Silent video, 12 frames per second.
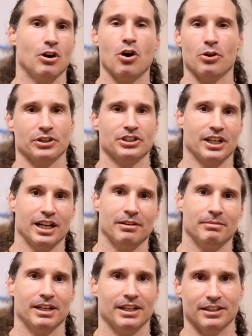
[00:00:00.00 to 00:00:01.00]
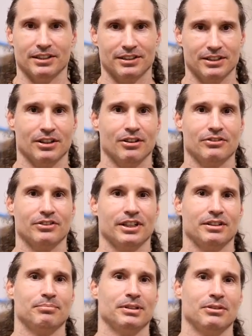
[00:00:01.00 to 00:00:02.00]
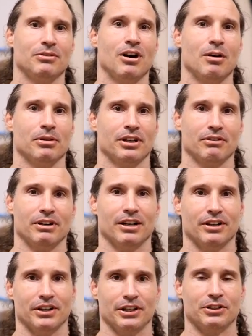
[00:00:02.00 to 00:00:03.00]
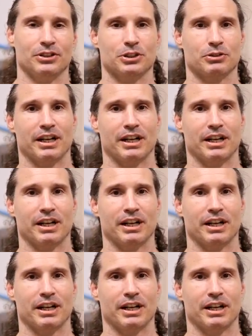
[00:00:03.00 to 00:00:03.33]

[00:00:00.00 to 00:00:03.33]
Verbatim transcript: all the time, and you know they'd be hobbling around and they couldn't